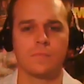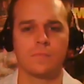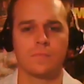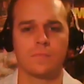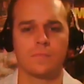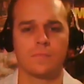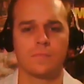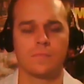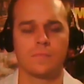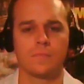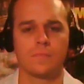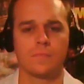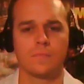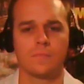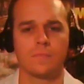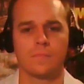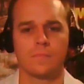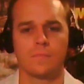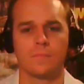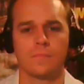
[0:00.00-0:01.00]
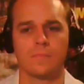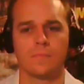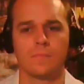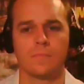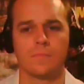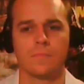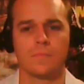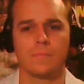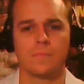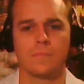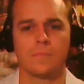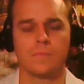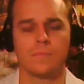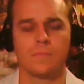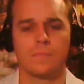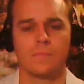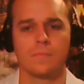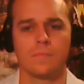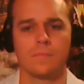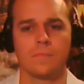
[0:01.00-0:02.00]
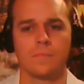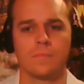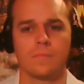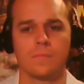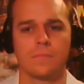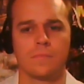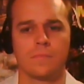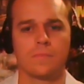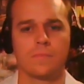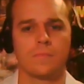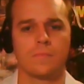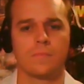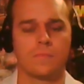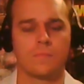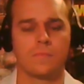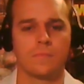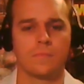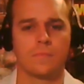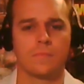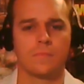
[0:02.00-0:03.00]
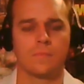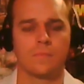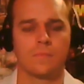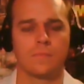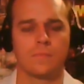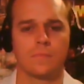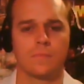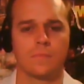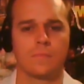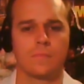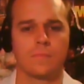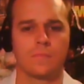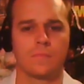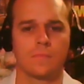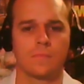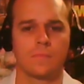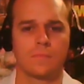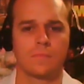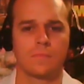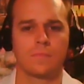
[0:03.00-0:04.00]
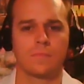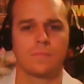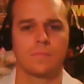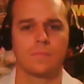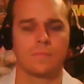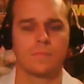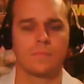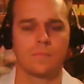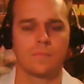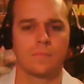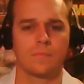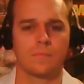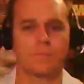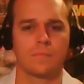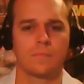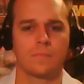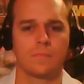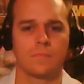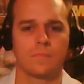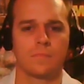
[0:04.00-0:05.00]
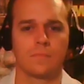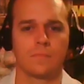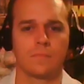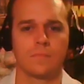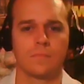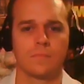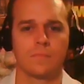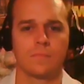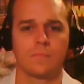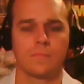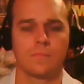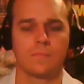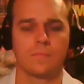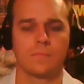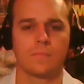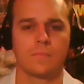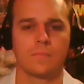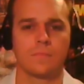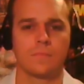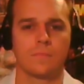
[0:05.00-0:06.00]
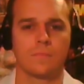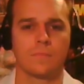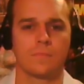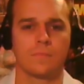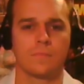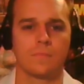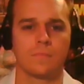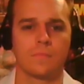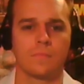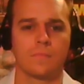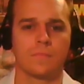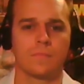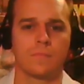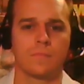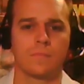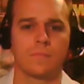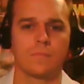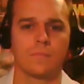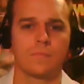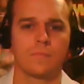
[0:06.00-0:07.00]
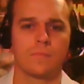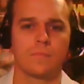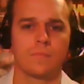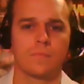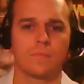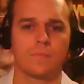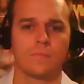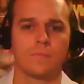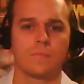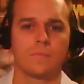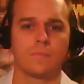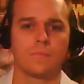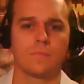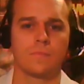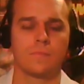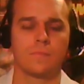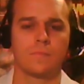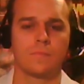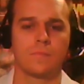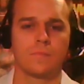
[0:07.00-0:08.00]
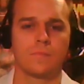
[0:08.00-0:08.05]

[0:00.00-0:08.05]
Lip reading: The person shown says nothing.